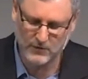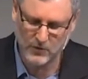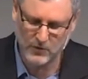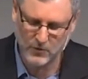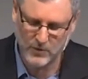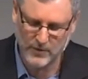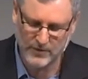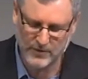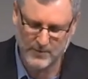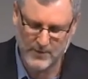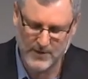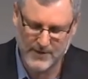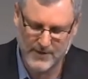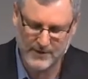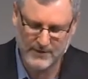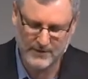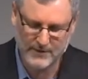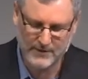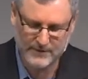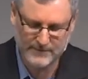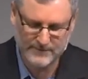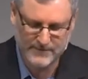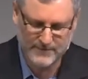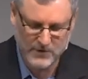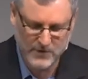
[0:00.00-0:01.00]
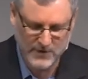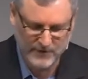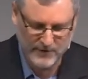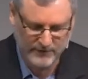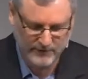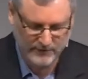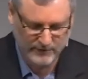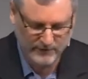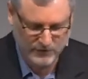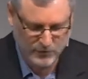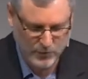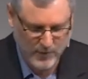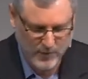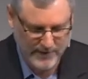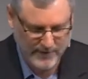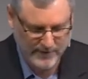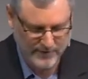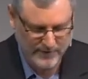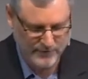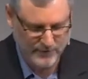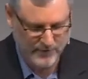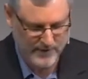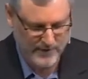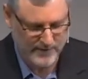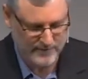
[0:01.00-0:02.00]
Look with me at verse
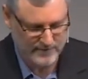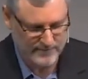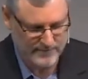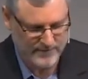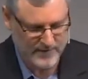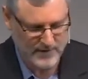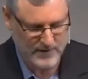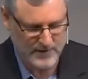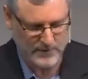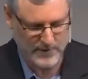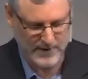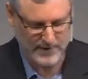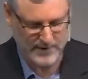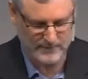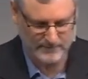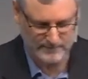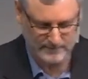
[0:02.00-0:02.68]
23 and following.